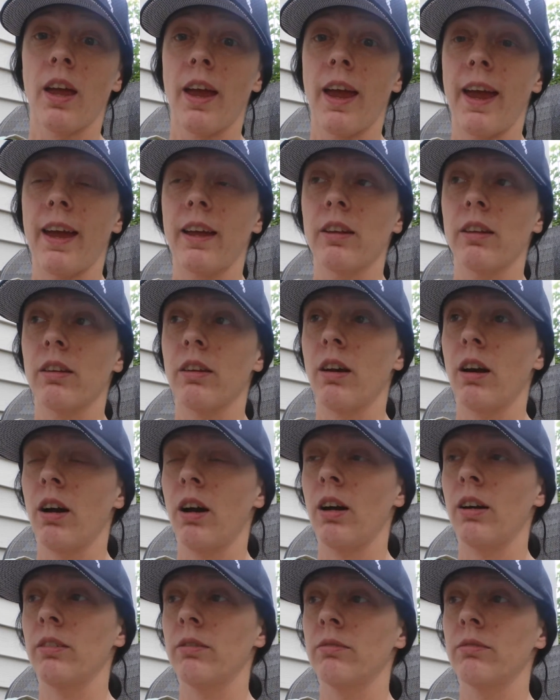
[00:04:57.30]
and
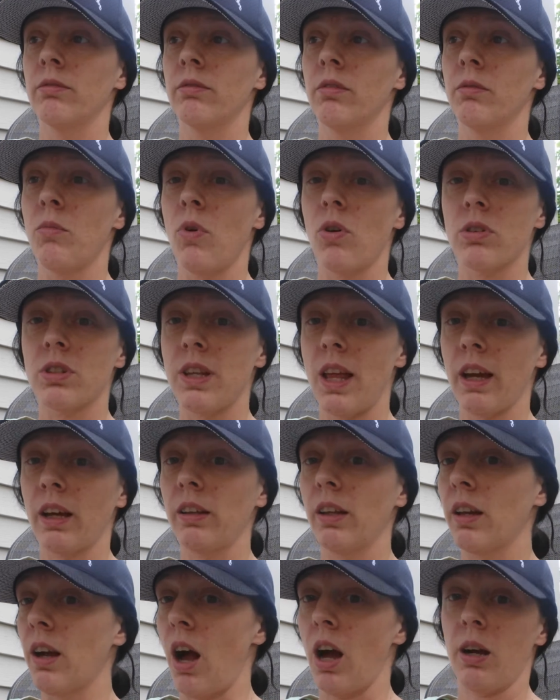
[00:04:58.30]
uh, most
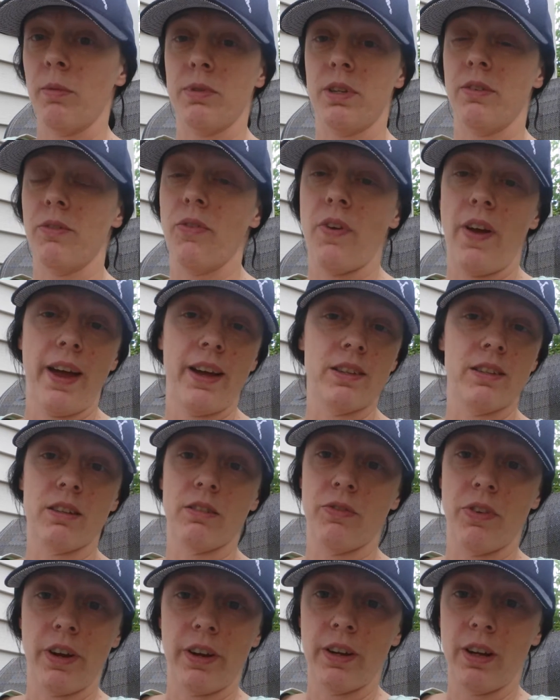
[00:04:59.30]
likely carbs and fats
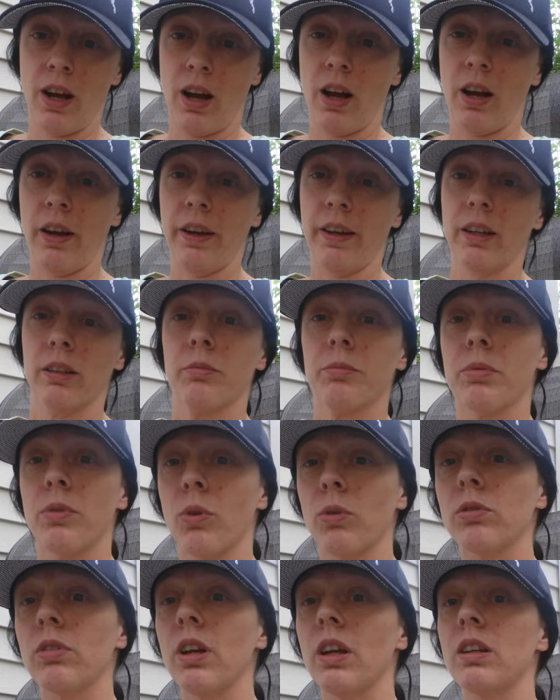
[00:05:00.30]
are very high and
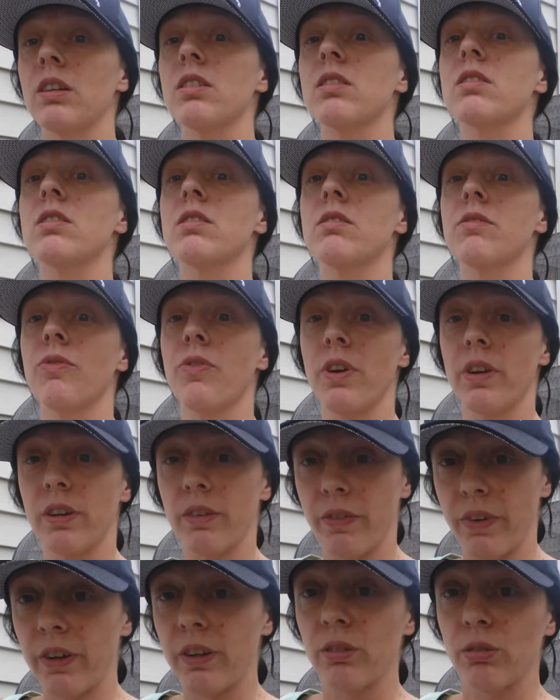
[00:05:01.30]
protein is very
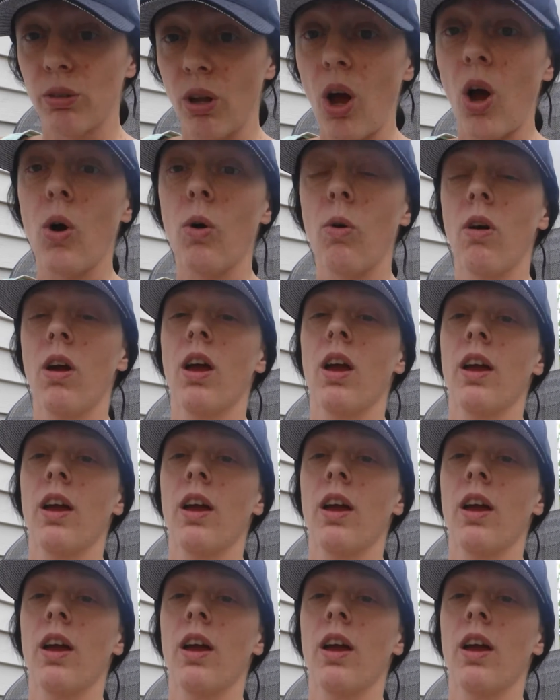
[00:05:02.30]
very low